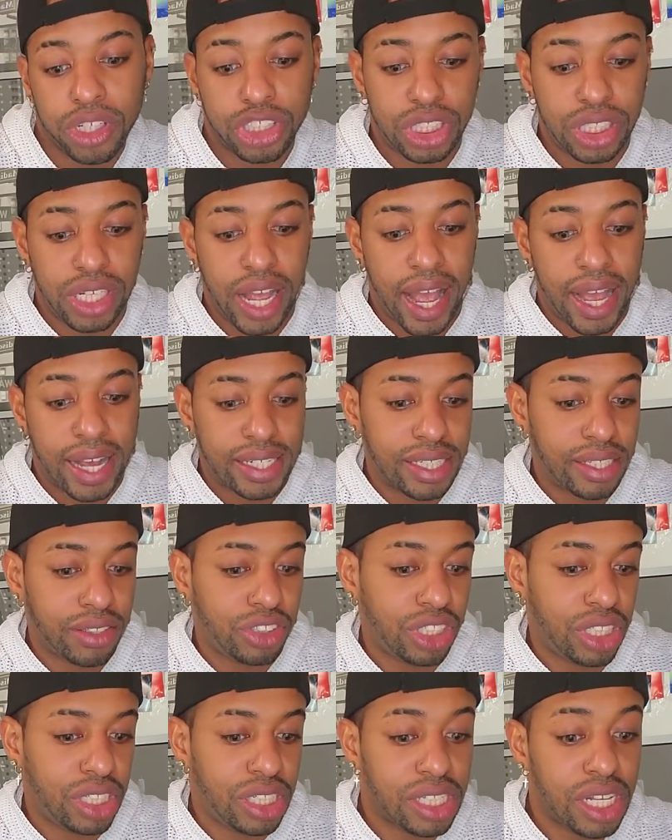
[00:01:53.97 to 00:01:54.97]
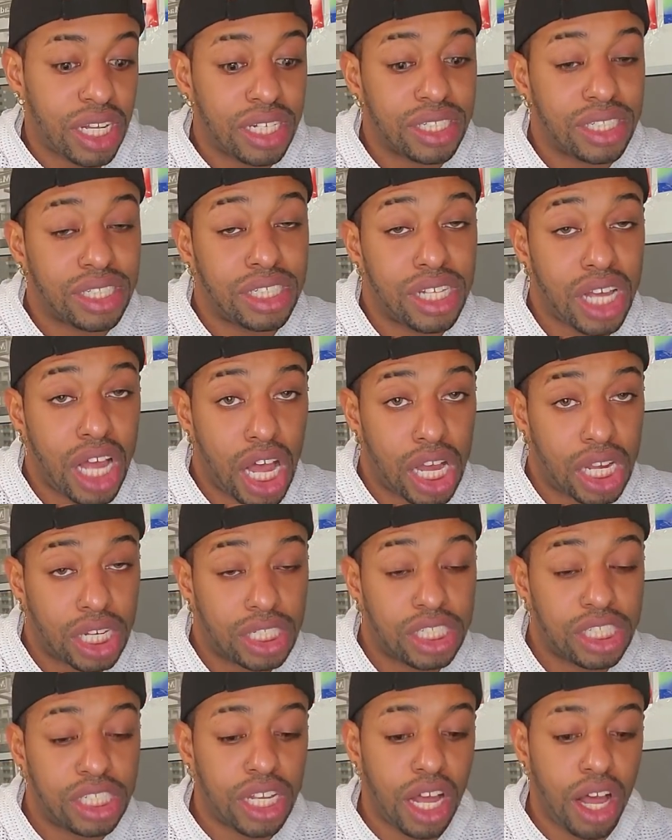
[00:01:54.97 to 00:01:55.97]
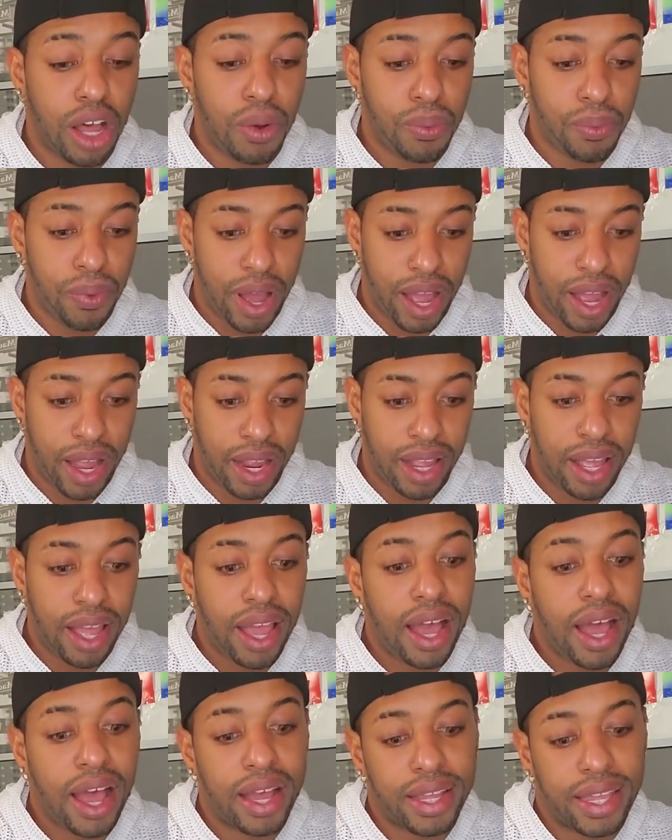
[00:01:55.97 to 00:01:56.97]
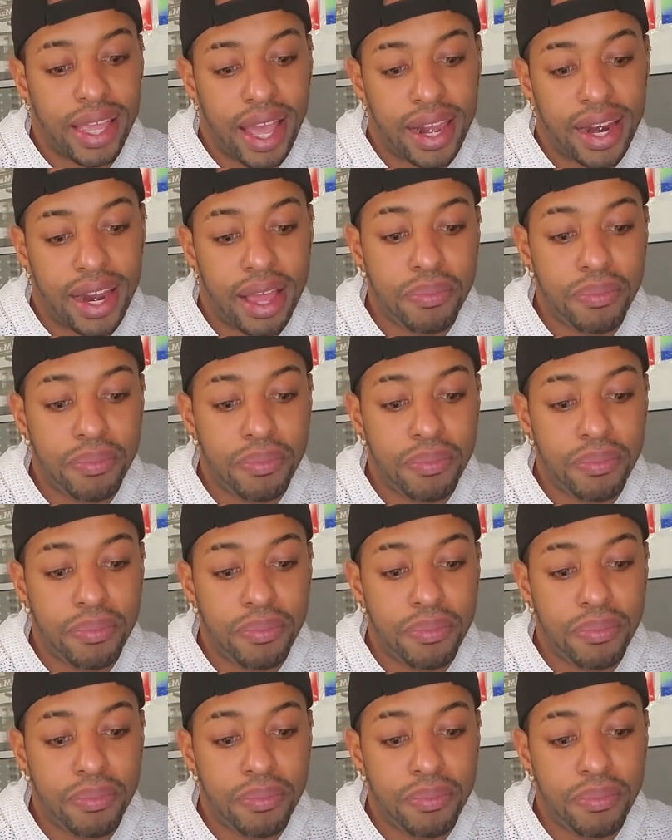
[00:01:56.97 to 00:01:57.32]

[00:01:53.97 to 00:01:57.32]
She asks if she's tucked away again,